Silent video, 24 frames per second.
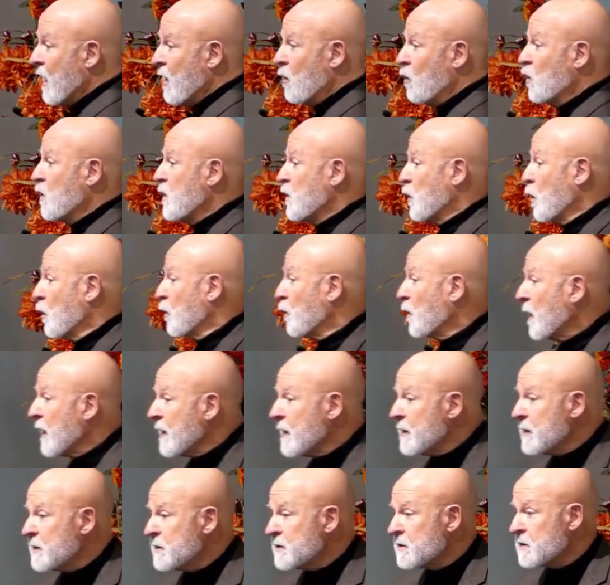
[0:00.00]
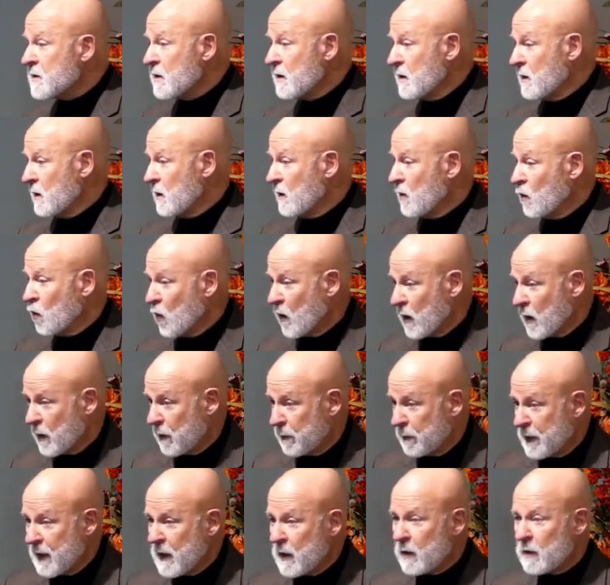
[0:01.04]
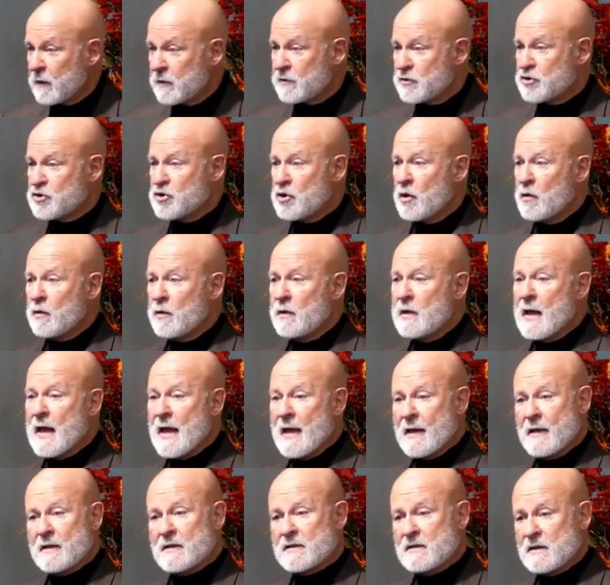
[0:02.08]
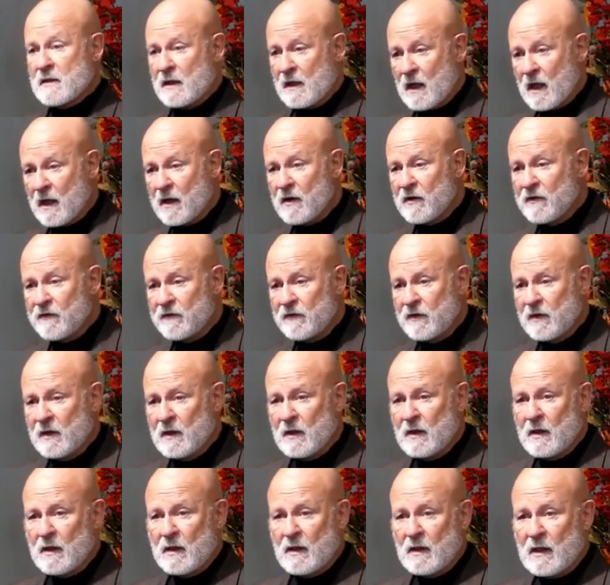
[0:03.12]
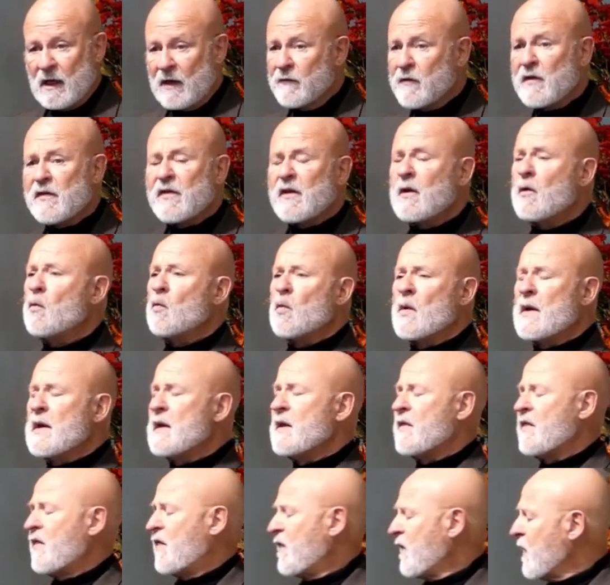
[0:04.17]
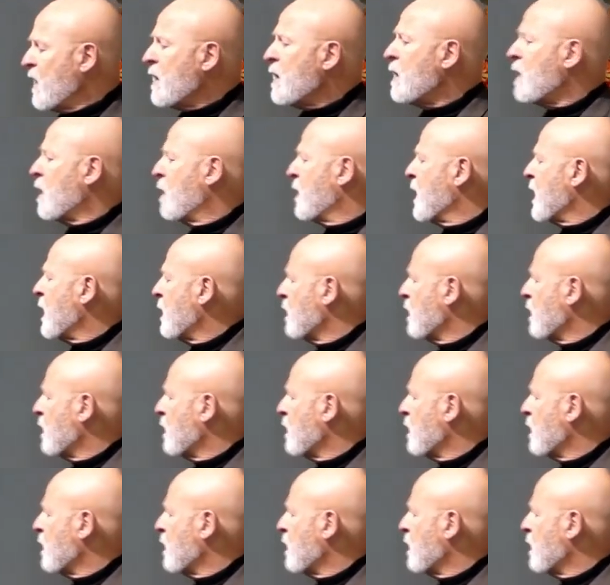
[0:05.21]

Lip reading: we were raised, what our parents showed as love. Everything we think about